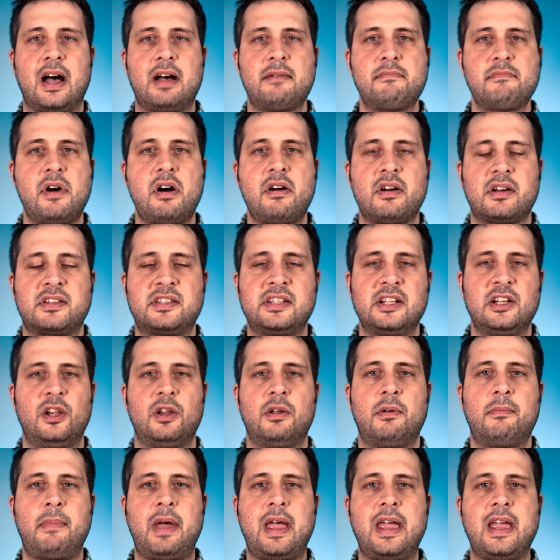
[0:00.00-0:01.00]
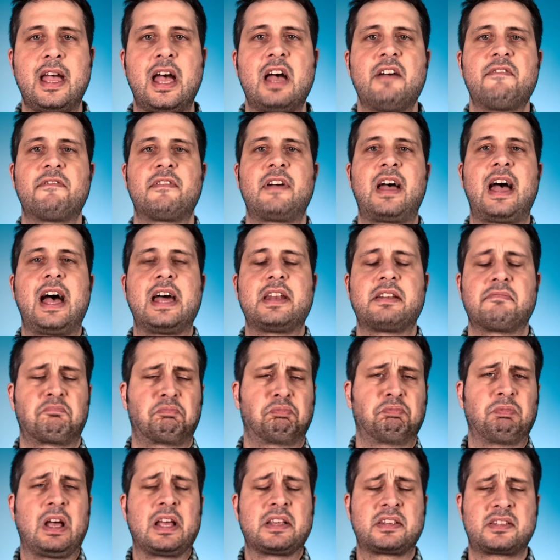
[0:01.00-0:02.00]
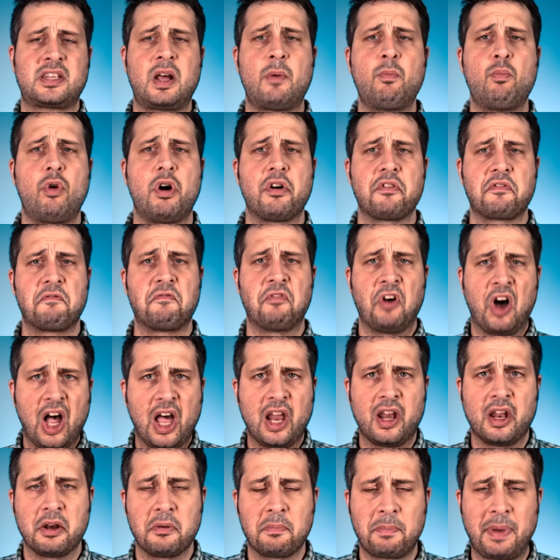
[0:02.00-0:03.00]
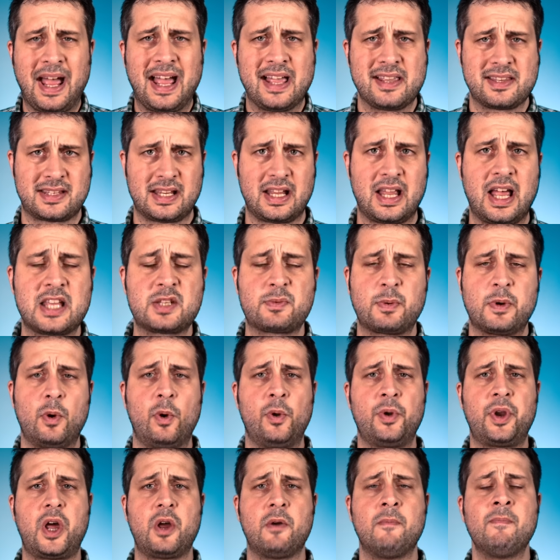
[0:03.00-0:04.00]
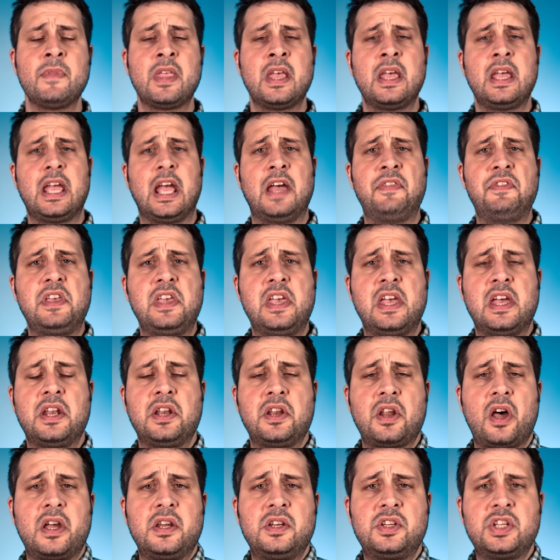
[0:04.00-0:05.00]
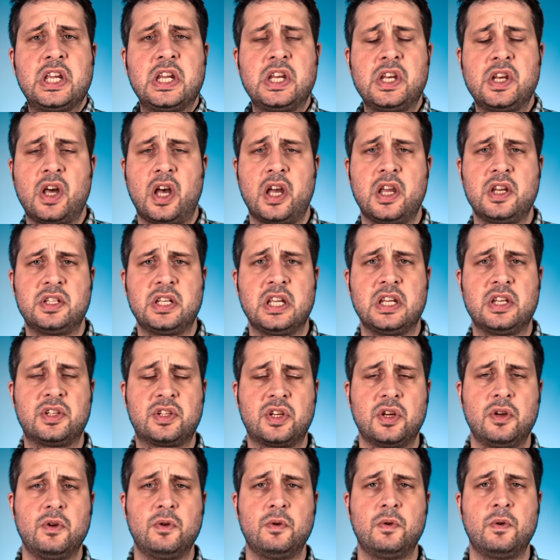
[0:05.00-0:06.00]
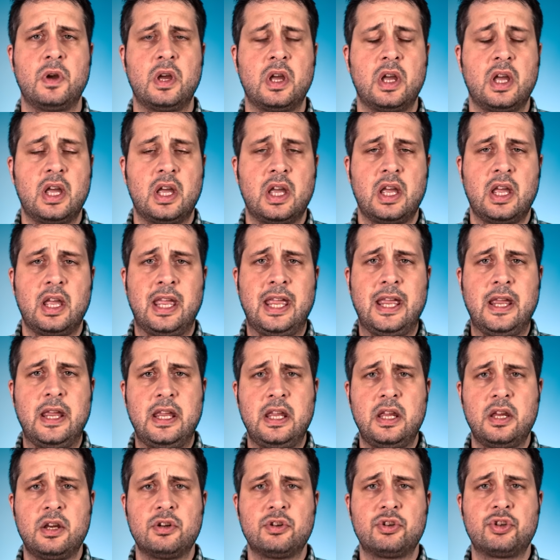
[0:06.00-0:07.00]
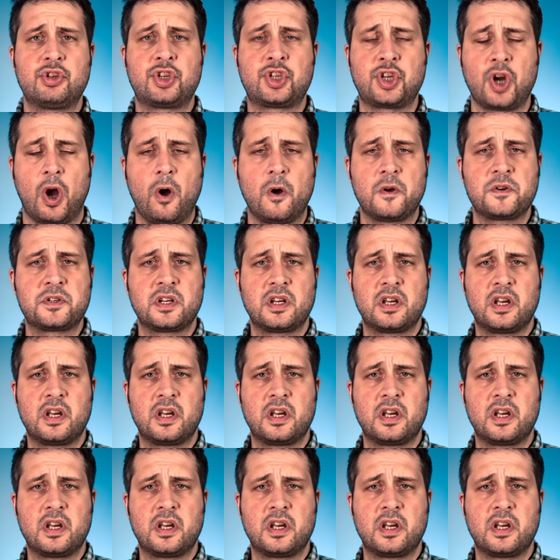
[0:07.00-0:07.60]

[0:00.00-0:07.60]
Mark Steele may have had a somewhat violent past. As we all know, in the year 1992, he shot